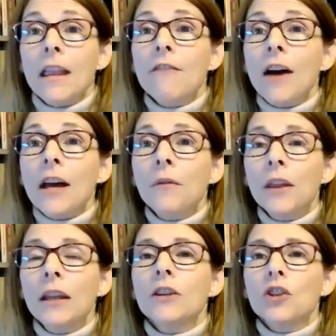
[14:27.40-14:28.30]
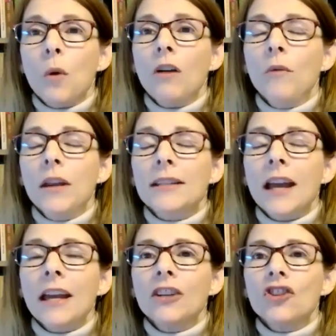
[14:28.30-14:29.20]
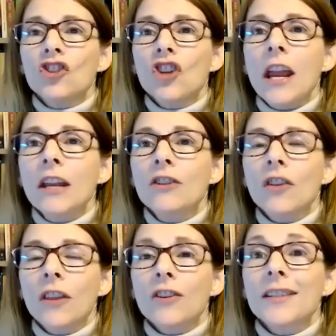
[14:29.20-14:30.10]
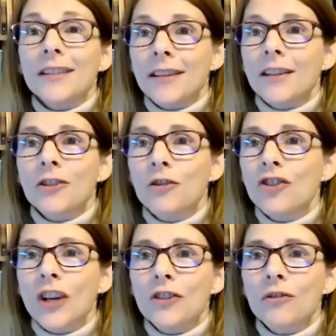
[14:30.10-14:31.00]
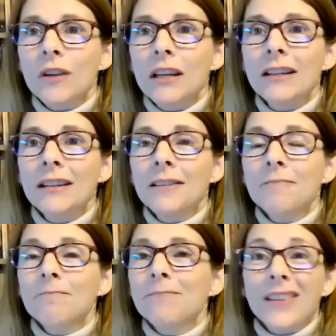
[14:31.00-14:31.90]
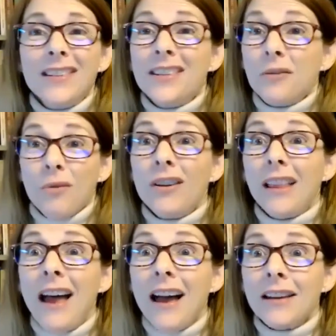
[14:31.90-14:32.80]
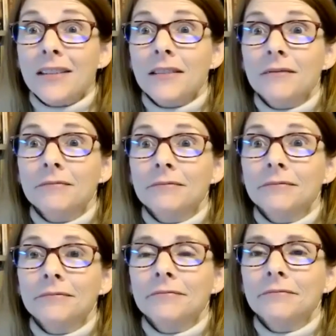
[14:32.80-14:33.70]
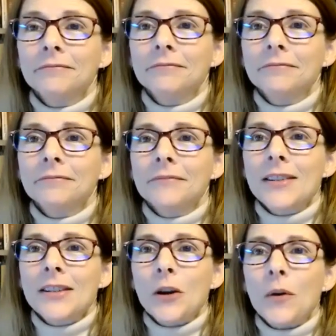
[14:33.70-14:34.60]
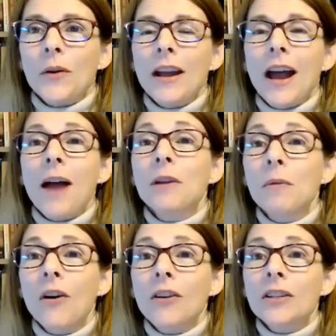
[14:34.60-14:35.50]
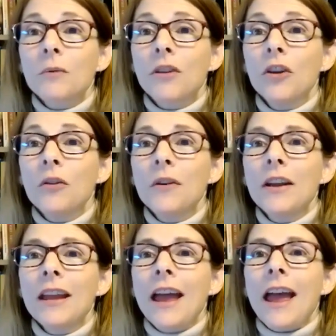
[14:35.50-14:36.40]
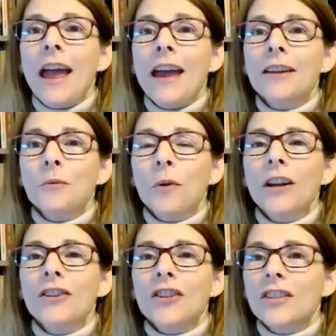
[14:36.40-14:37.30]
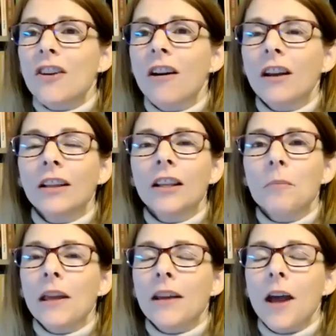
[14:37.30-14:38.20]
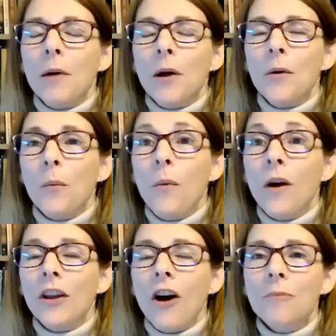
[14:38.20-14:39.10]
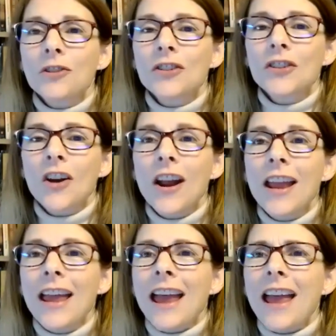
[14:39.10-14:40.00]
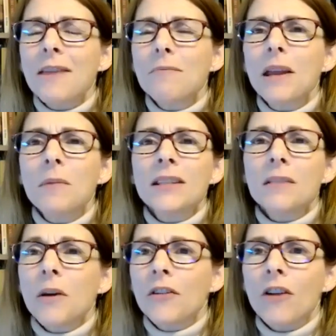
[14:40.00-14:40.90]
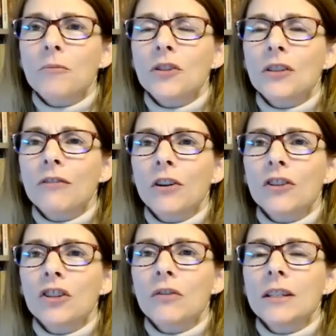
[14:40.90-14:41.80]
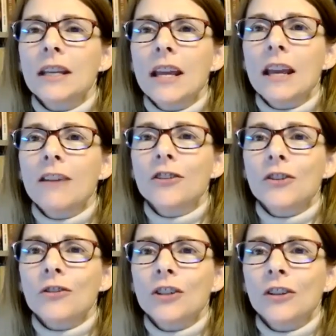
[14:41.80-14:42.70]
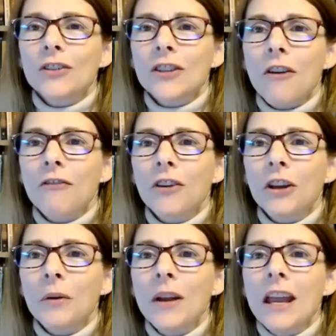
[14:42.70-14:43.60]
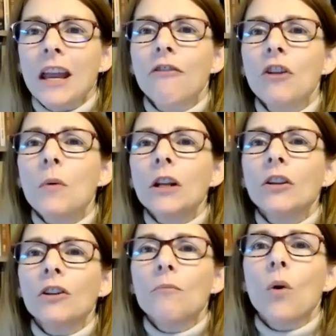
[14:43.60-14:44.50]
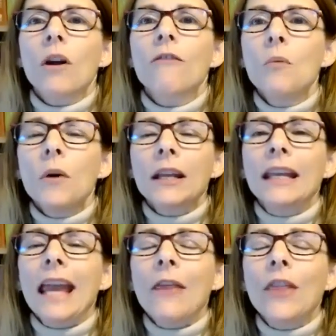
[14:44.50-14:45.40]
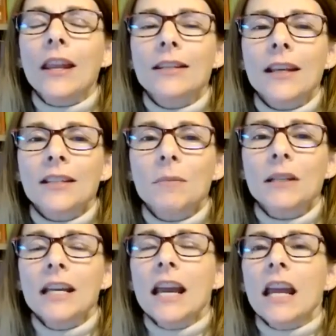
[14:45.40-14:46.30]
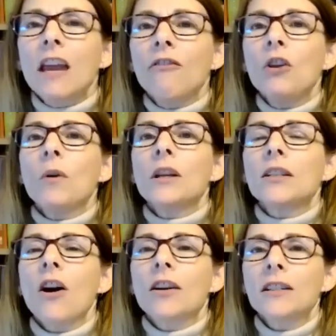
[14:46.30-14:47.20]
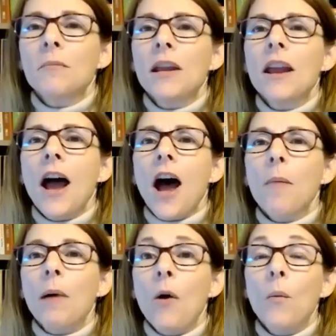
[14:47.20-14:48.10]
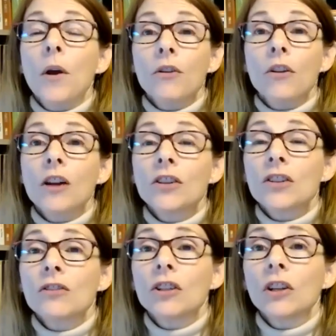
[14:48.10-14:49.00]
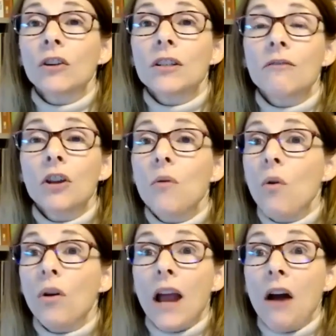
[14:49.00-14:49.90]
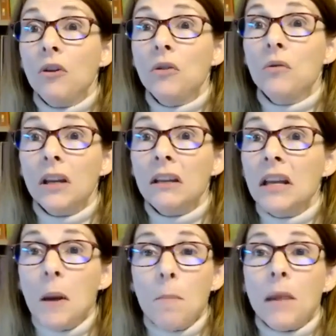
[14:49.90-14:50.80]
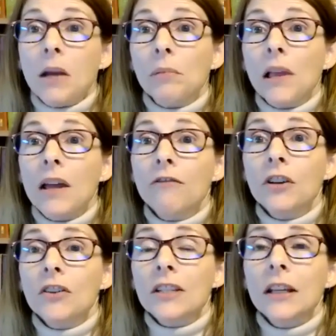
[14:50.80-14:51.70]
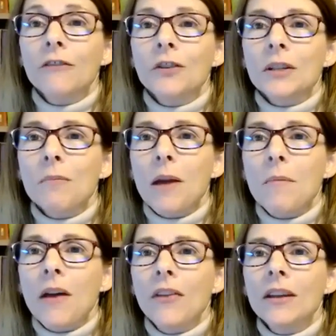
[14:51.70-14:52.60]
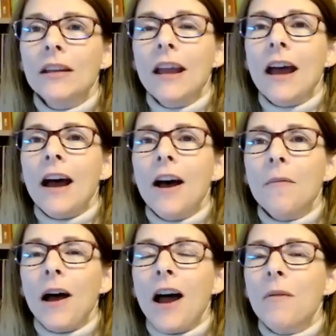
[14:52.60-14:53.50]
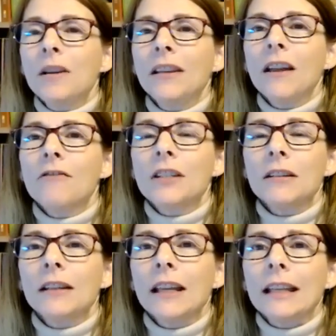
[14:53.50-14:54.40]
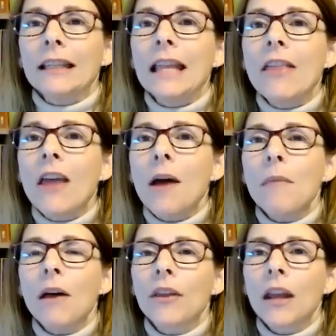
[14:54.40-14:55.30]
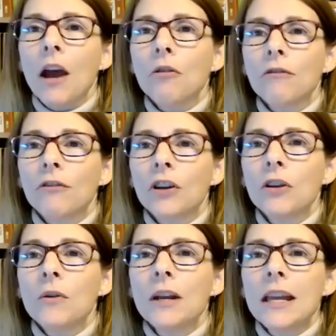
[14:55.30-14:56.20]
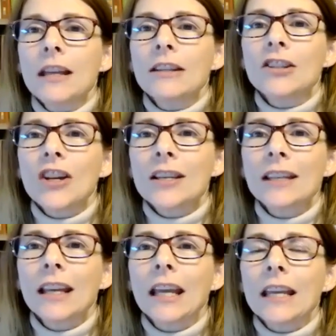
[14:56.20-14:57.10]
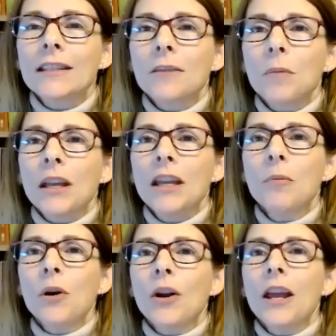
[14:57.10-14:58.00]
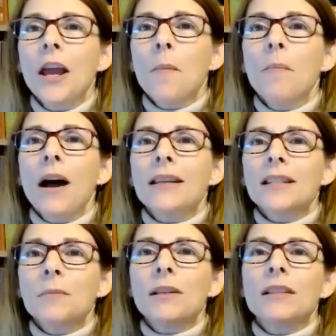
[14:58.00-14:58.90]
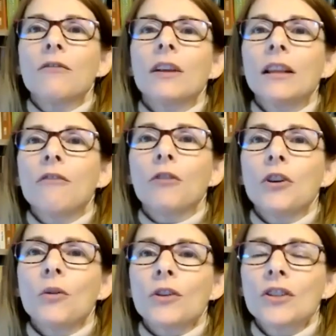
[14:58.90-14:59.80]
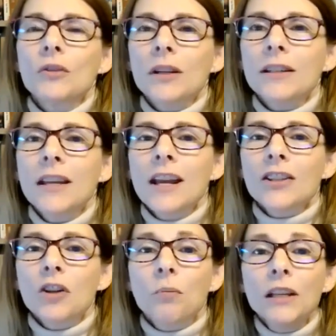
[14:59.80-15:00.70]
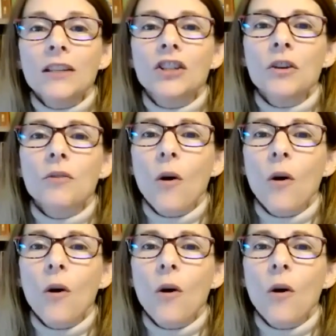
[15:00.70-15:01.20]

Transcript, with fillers: If I don't think in 12 weeks I can change their success trajectory, this is the wrong class. So I'm going to be honest with you, and we're going to just talk a little bit about what the options are and maybe some other options for your students if Discern to Learn is not for you. If you want to learn more, if you want to get that assessment, if you want to talk to me about whether or not Discern to Learn is for you or how you can make a plan for yourself using my method, um, I would love to like lay that method out for you just like it is in my ebook, but specifically for your student. So please do